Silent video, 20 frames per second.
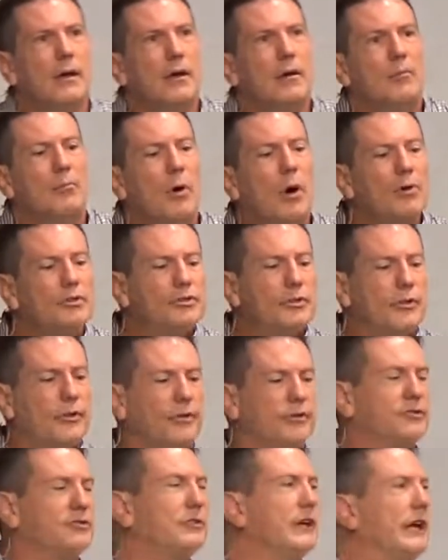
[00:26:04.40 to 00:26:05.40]
most of
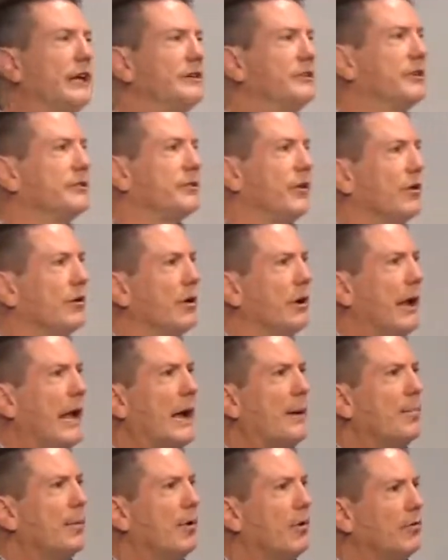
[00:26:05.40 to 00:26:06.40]
those changes aren't going to
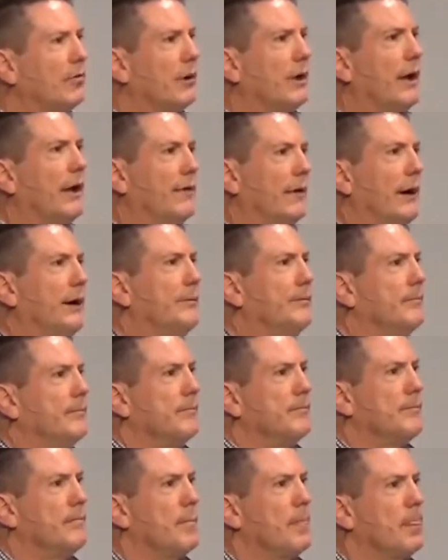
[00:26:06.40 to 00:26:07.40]
happen overnight, right?
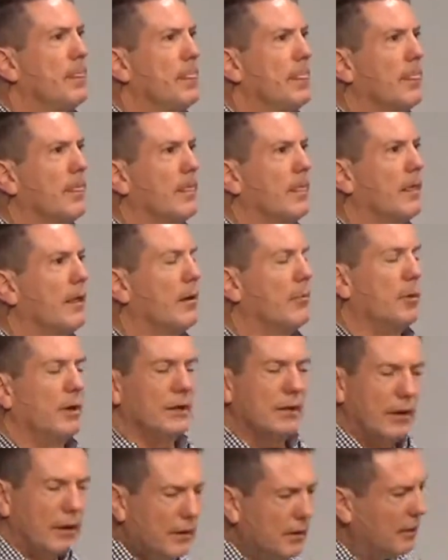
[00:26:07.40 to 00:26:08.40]
I
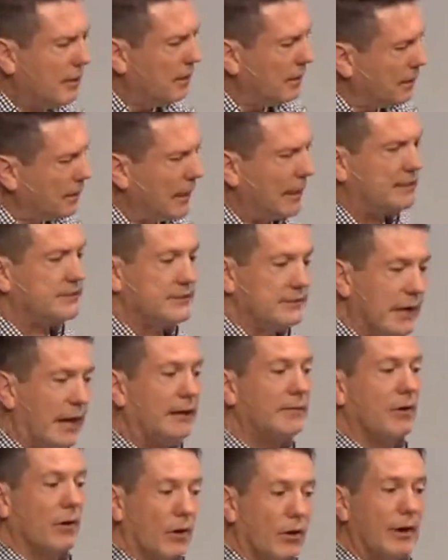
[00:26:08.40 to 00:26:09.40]
mean, that's
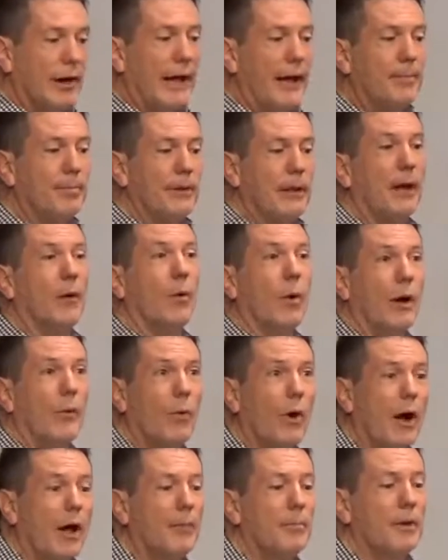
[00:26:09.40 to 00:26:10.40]
not going to happen that way.
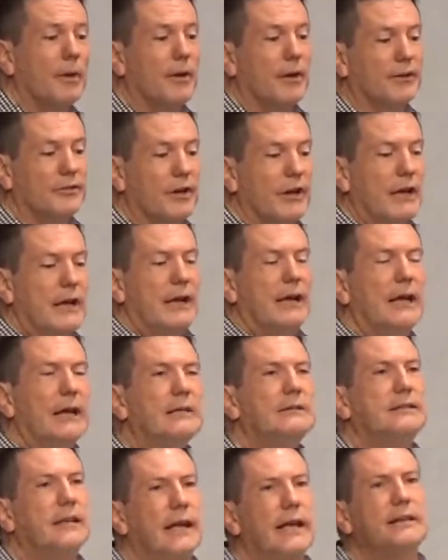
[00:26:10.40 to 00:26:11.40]
Why? Because
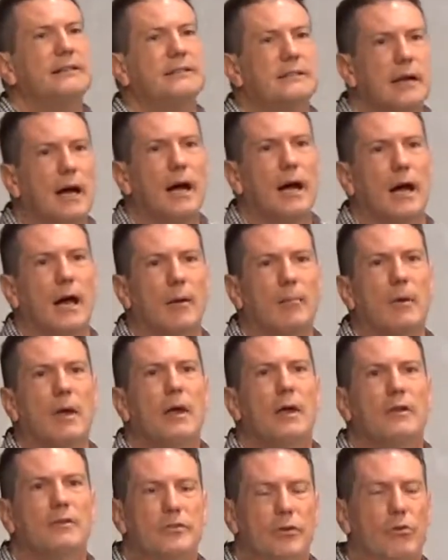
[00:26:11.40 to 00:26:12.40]
it takes time
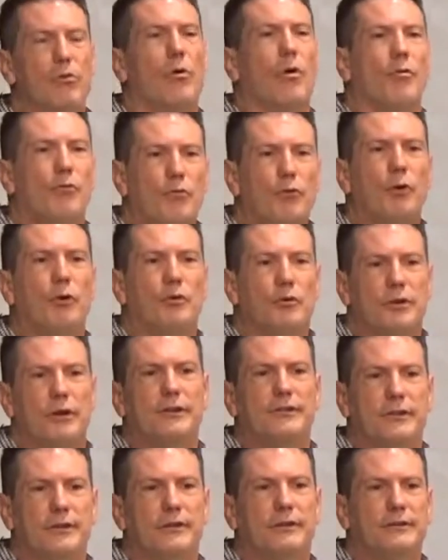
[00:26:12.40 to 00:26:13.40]
to grow fruit,
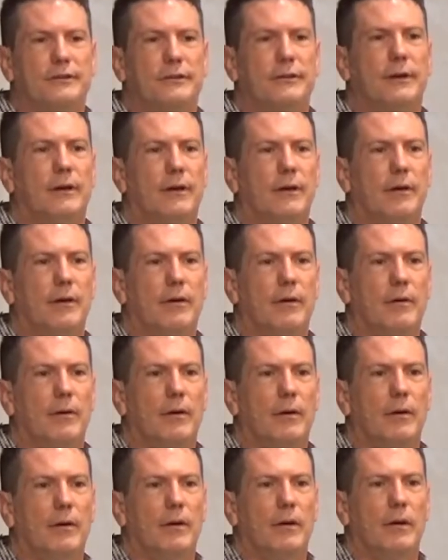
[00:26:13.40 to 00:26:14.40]
doesn't it?
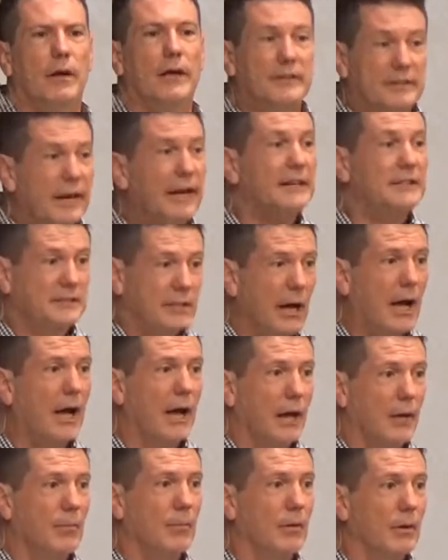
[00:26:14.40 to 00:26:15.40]
It takes
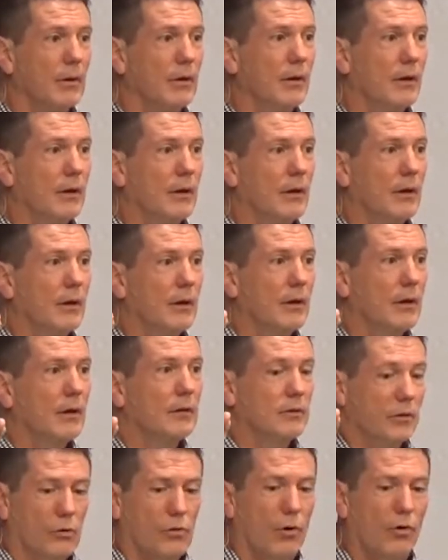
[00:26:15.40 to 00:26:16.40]
time
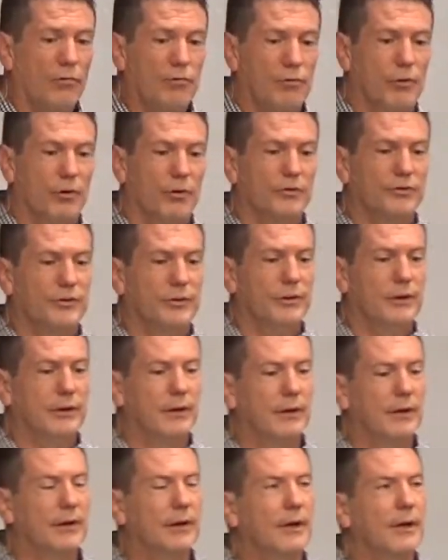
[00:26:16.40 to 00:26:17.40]
to grow fruit.
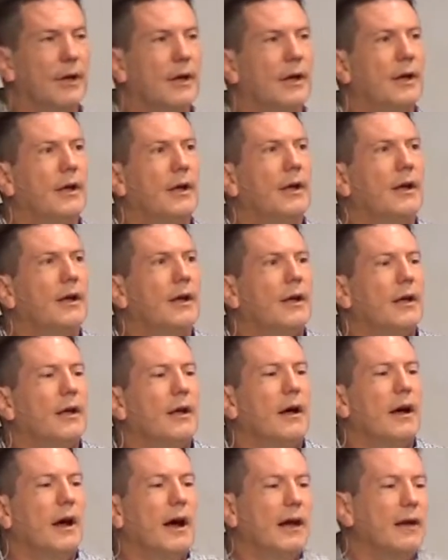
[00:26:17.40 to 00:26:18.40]

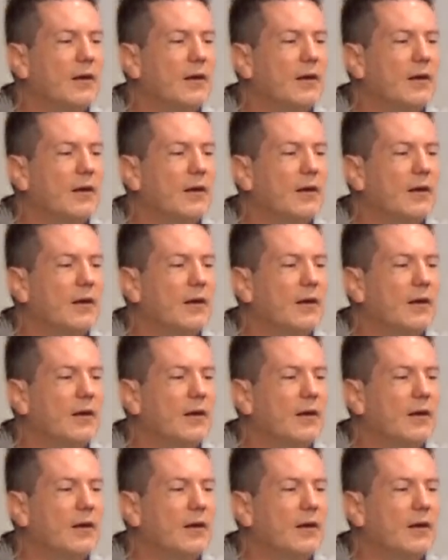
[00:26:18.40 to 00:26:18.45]
I